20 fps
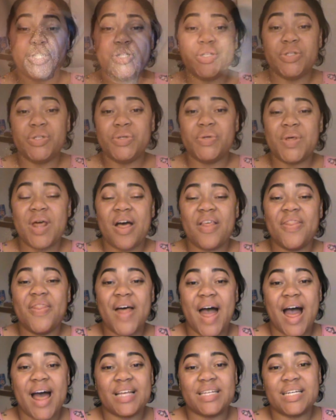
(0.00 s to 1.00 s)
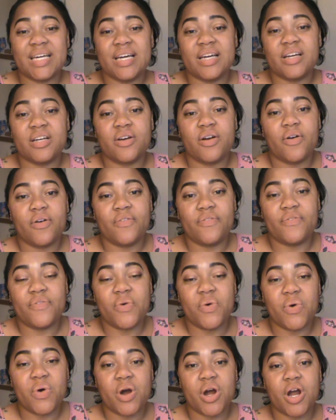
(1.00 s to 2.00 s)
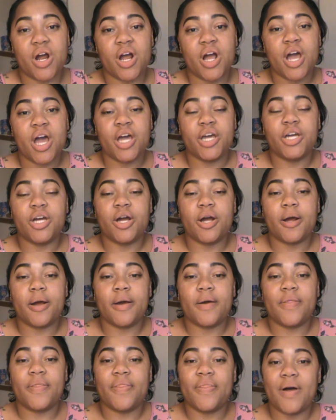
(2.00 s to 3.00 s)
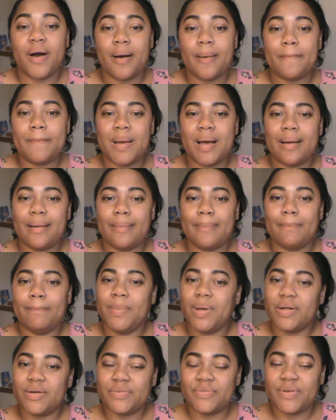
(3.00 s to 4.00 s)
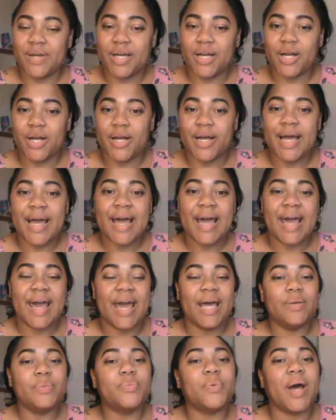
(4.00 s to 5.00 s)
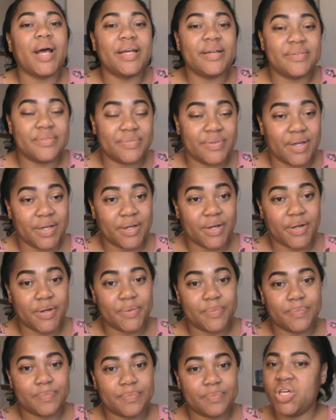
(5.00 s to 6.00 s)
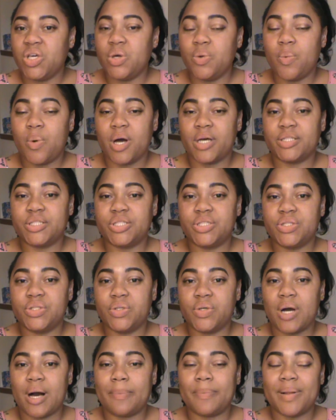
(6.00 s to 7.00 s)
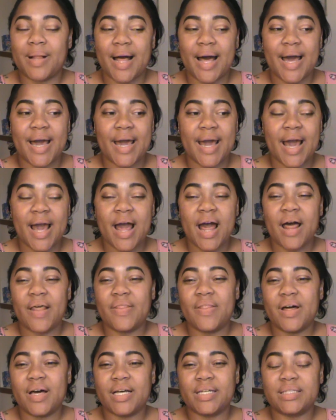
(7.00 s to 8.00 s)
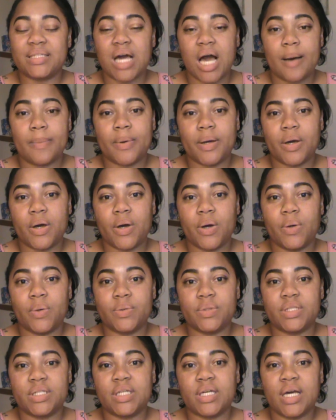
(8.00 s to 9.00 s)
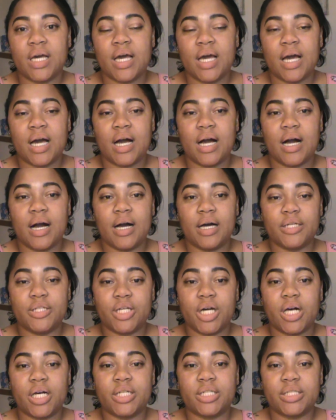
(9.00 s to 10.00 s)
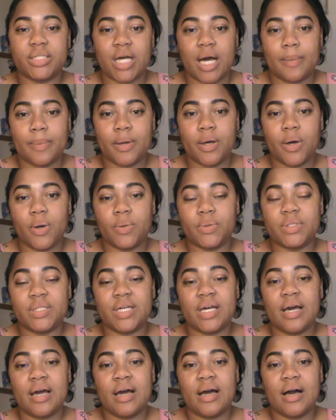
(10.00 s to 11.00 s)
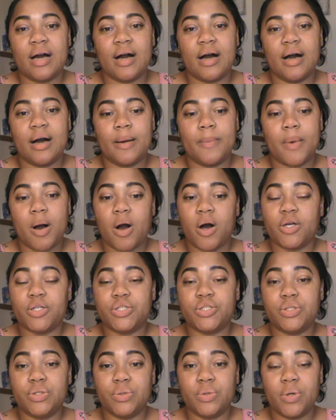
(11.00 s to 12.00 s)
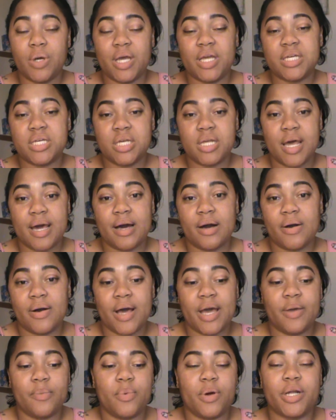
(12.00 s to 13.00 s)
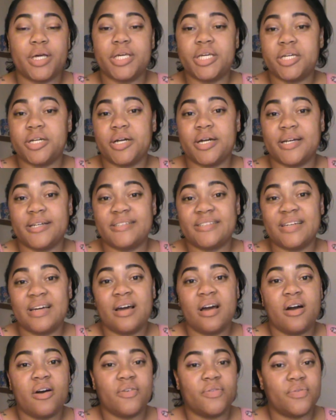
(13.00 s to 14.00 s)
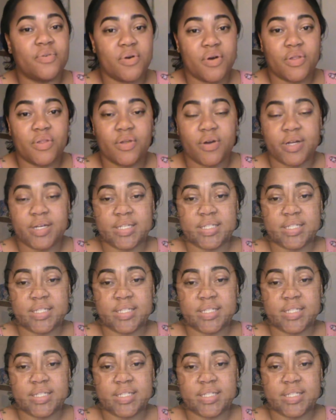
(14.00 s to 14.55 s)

you do that for your thumb, middle finger, and wedding finger, you want to apply the top coat, Gelish top coat, onto each nail, and you want to cure it for 30